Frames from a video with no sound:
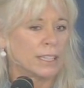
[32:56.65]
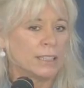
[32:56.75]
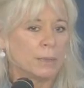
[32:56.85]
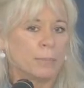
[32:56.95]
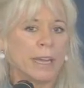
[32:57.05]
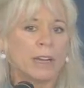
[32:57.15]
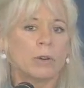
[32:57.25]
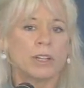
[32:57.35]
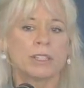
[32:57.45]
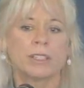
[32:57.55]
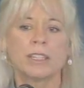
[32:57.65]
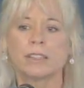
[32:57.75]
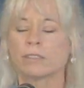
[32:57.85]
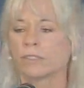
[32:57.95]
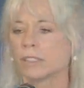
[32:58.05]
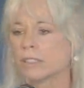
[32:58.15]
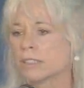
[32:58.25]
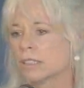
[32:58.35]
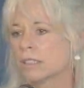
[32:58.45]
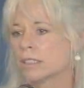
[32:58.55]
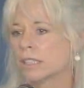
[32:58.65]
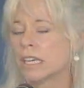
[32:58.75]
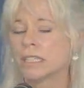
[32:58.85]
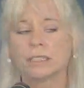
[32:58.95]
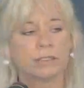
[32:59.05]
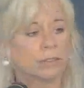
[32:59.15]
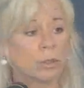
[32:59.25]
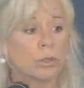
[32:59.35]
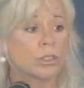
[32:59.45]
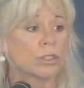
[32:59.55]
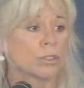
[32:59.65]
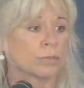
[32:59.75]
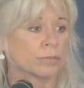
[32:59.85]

The power itself is a kind of torture.